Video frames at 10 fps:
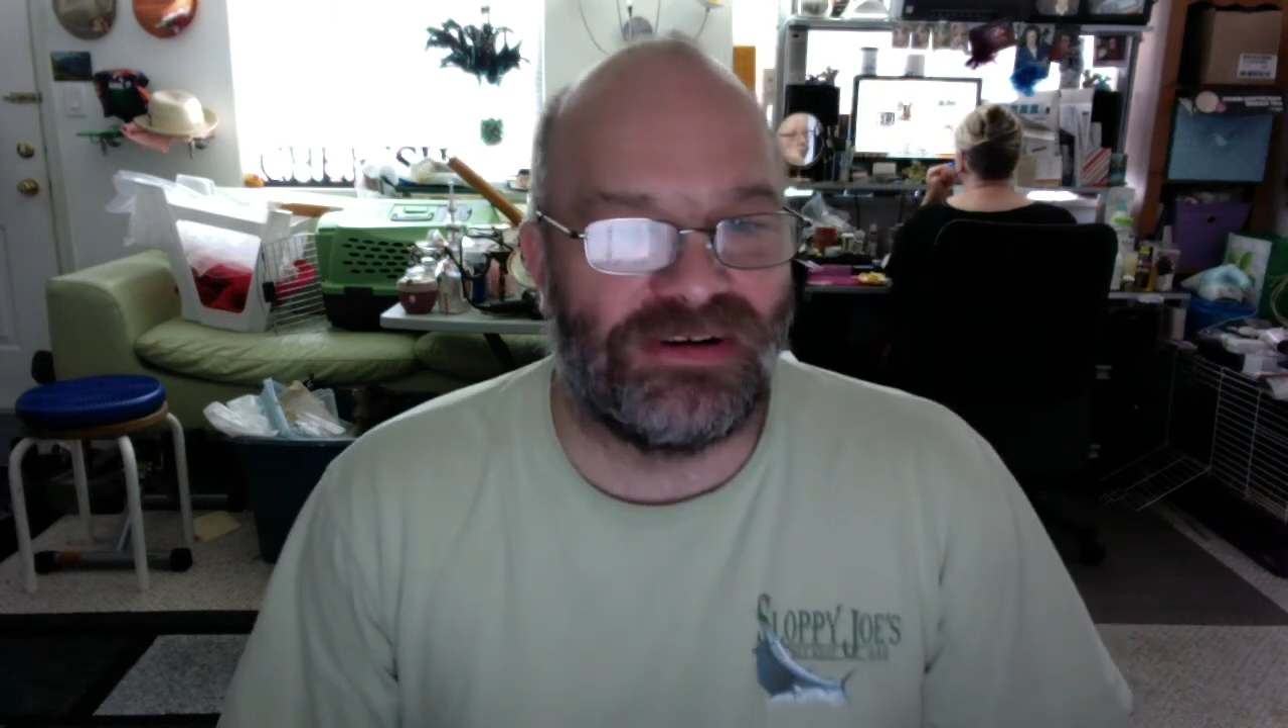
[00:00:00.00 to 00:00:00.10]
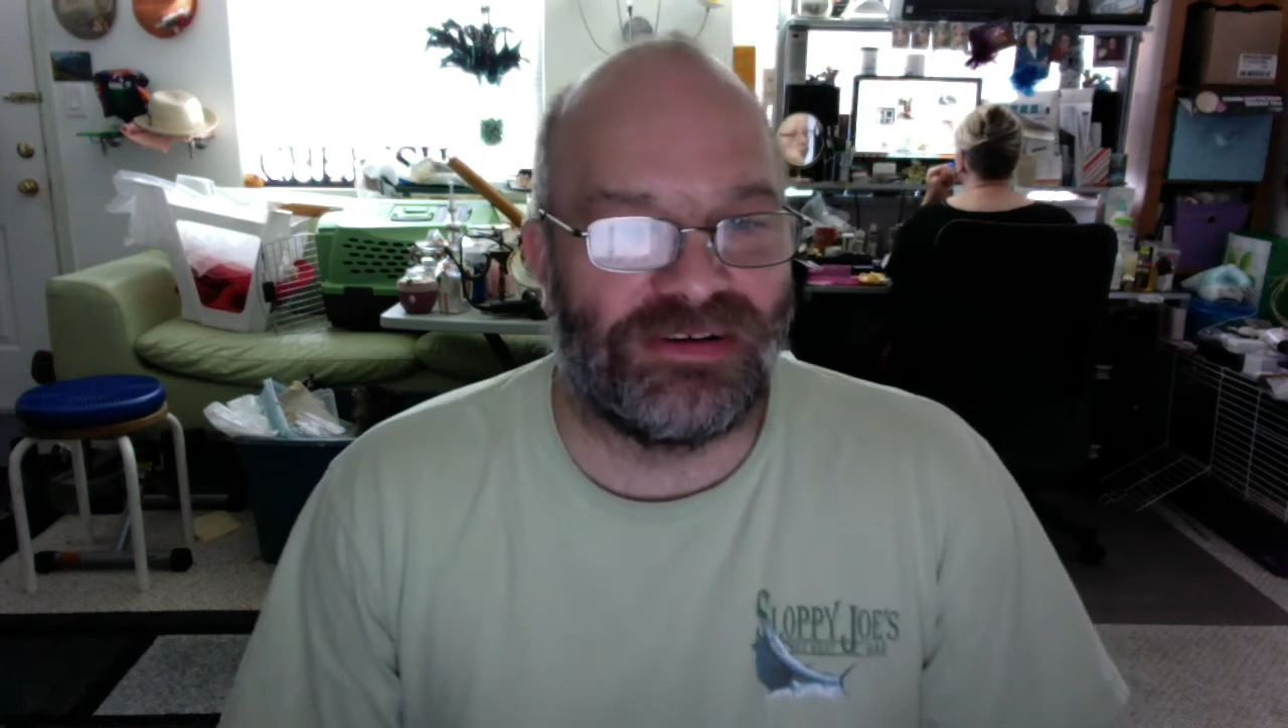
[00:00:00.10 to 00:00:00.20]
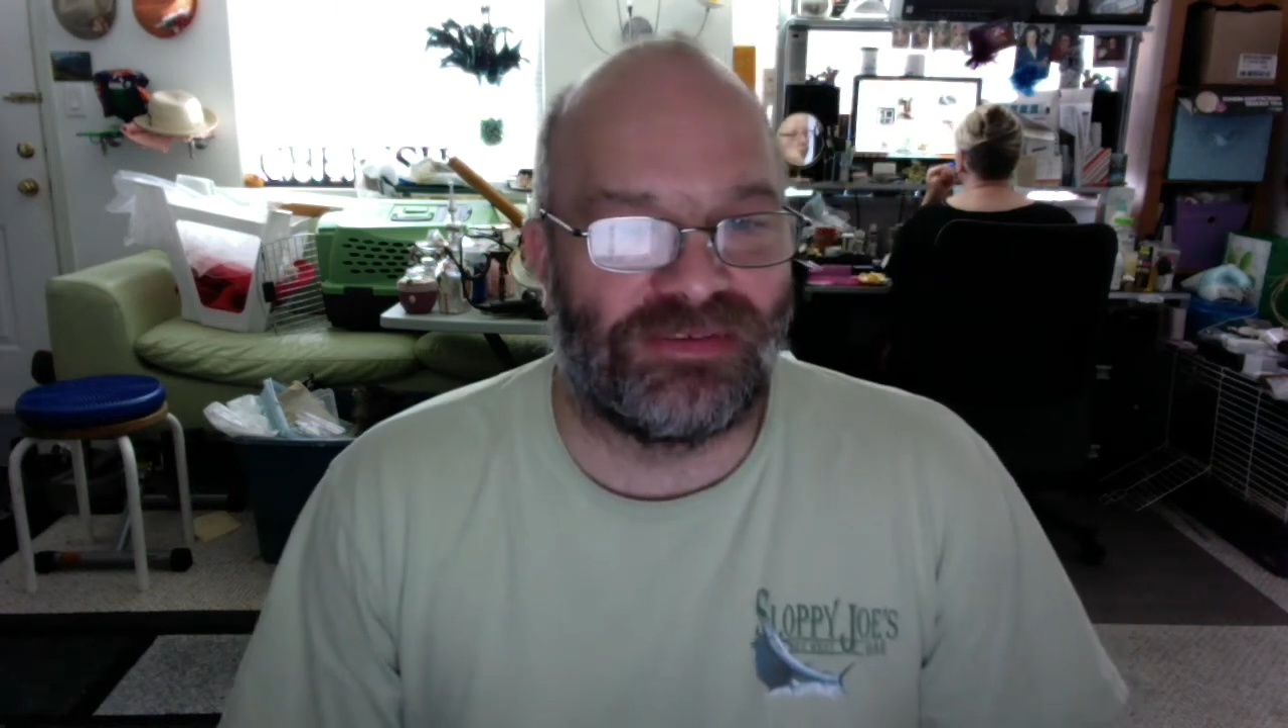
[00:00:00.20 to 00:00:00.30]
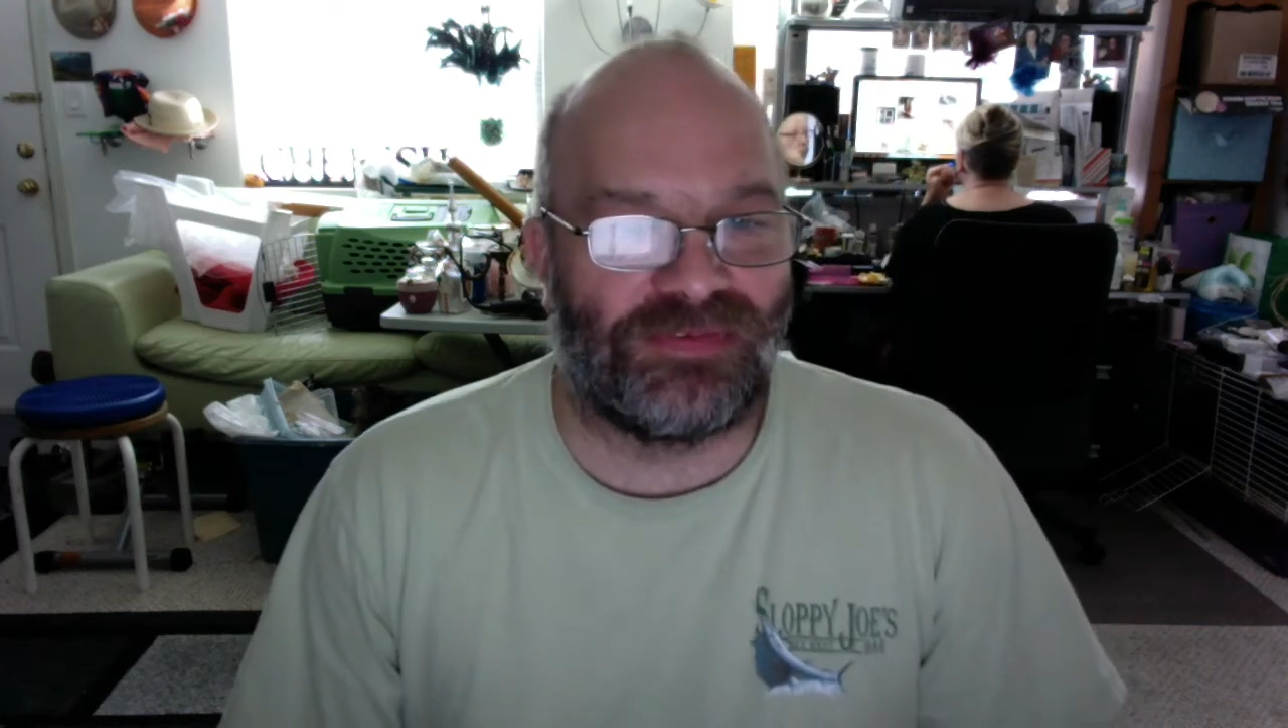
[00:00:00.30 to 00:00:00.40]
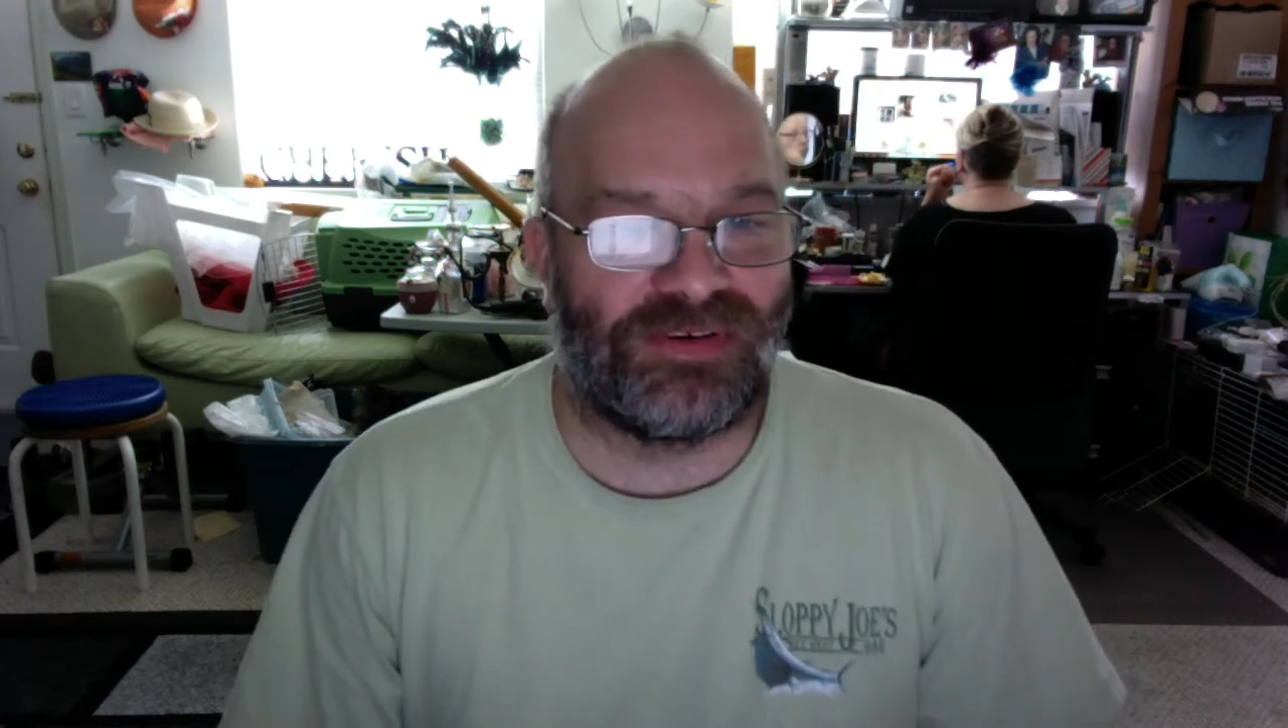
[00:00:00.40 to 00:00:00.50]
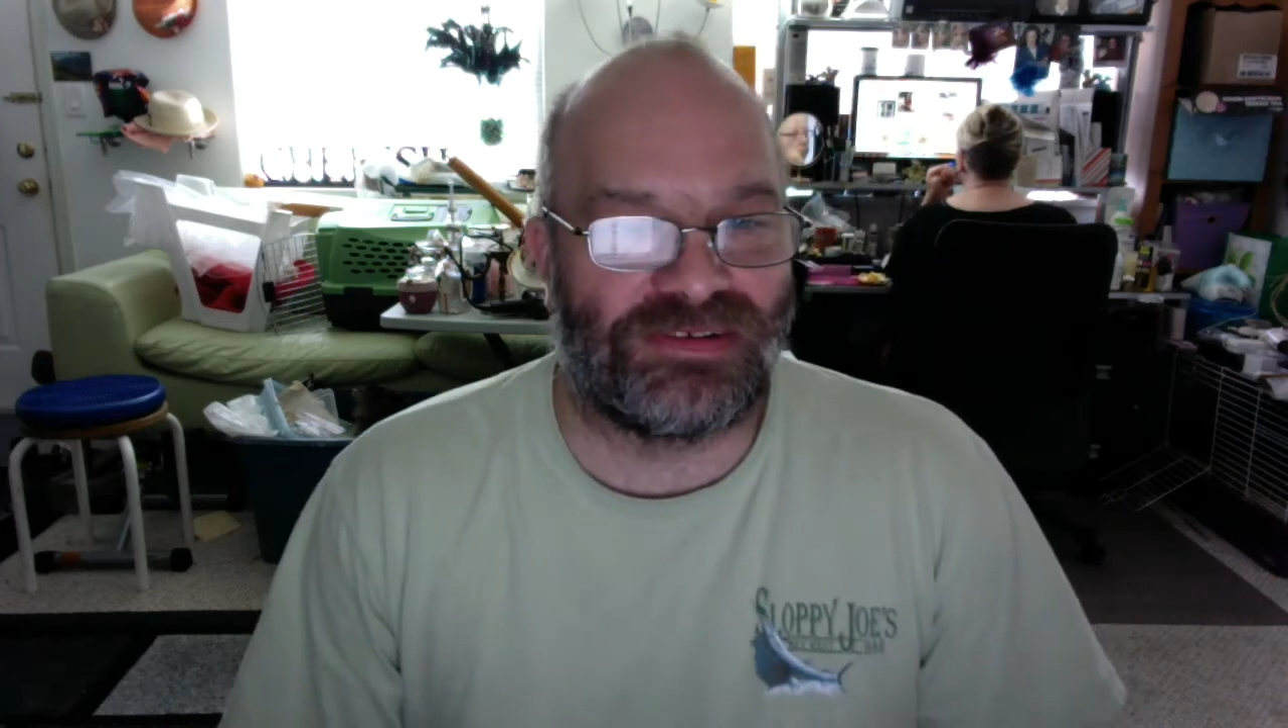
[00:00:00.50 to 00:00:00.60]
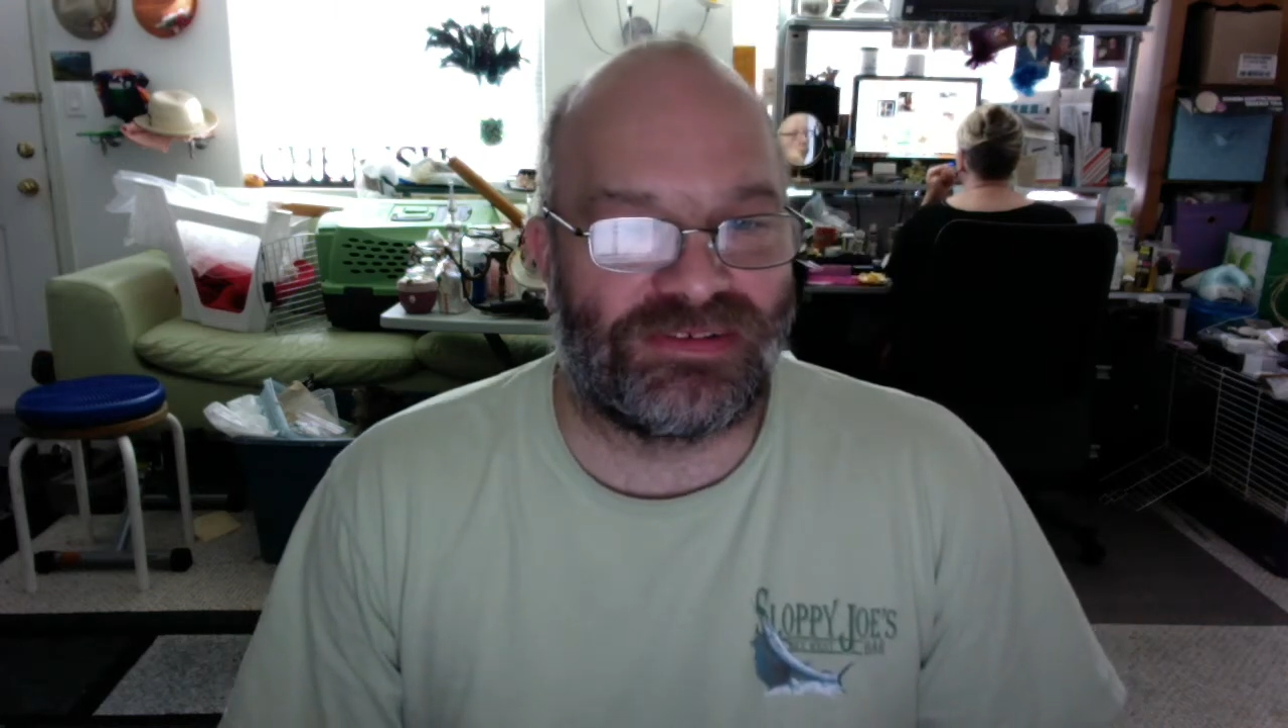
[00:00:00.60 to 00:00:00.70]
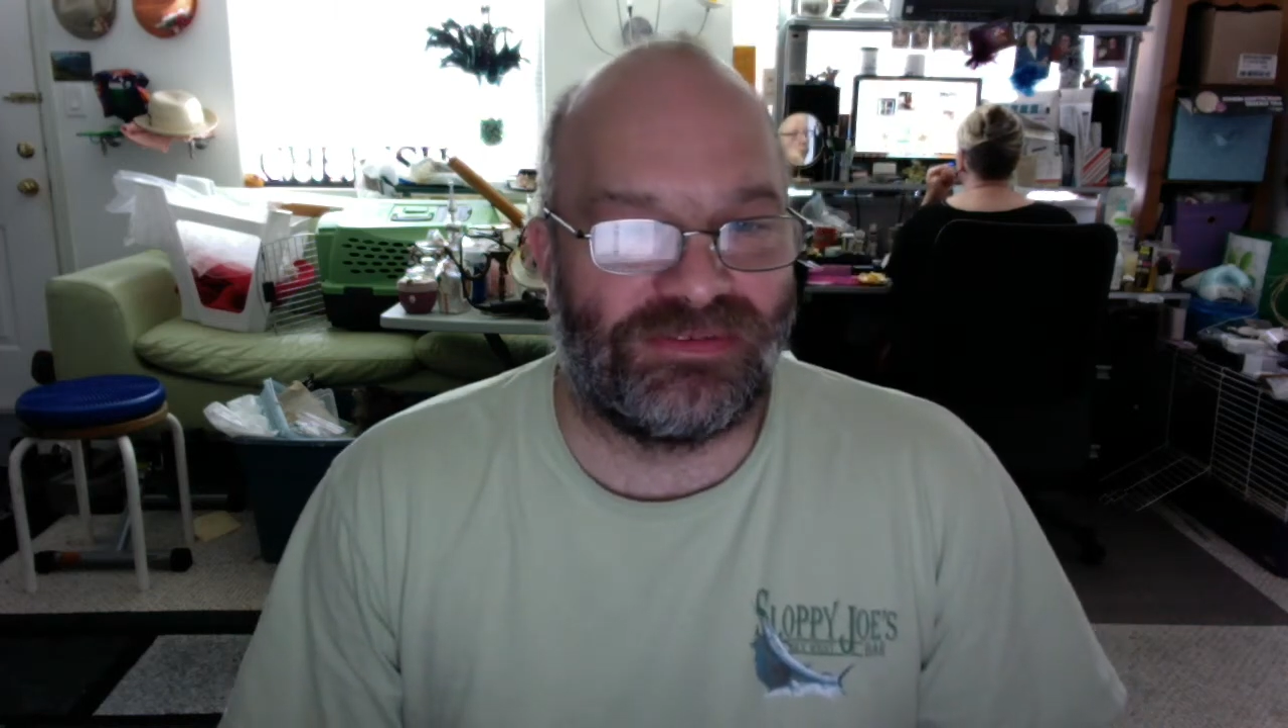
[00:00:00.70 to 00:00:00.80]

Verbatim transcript: on your first